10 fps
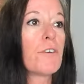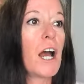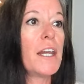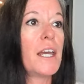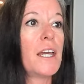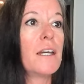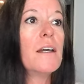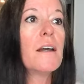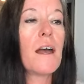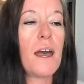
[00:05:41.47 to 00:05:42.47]

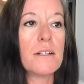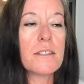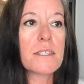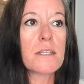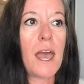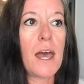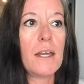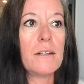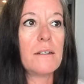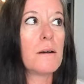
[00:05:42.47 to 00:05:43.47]
Friday and,
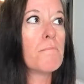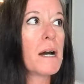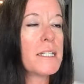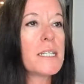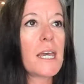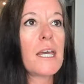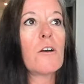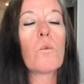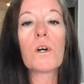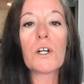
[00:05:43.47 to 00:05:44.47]
and
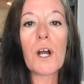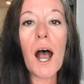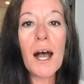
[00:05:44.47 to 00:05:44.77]
Monday were